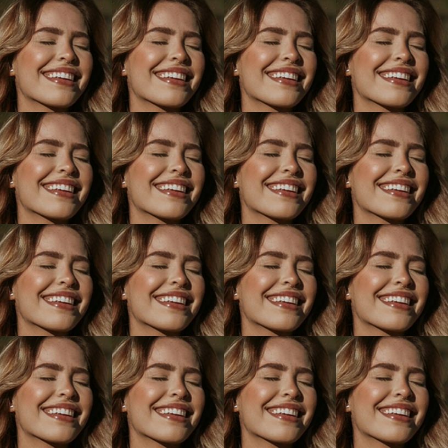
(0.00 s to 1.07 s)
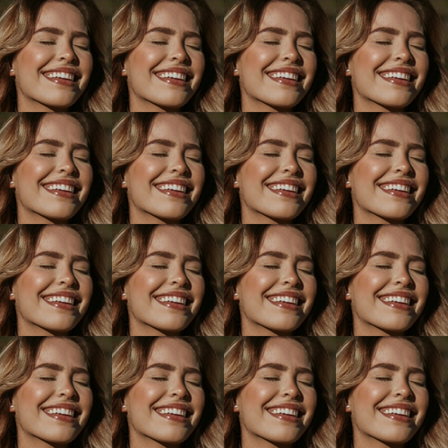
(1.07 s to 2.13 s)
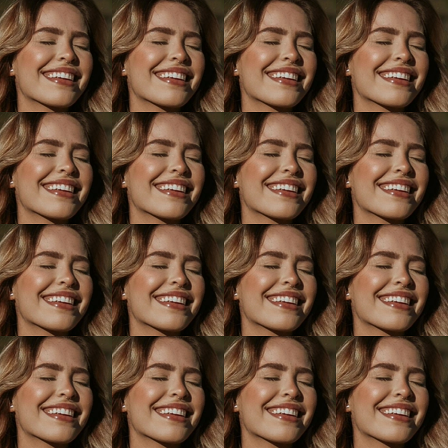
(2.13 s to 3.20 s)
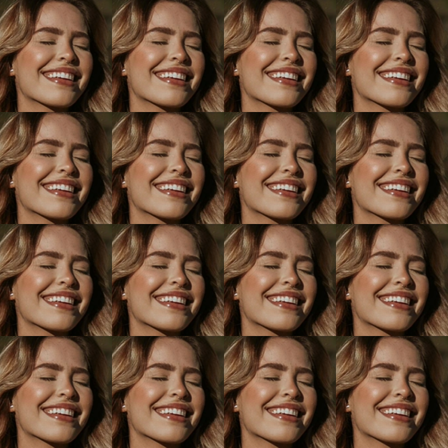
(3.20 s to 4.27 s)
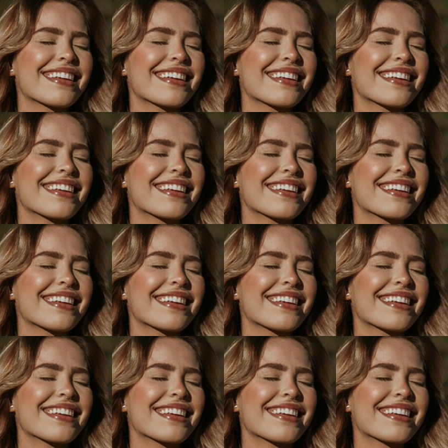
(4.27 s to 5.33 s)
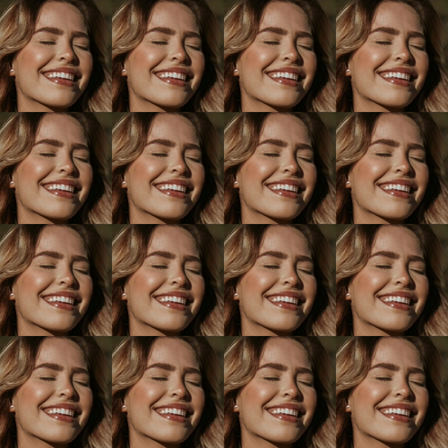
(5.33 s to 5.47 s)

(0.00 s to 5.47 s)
[no speech]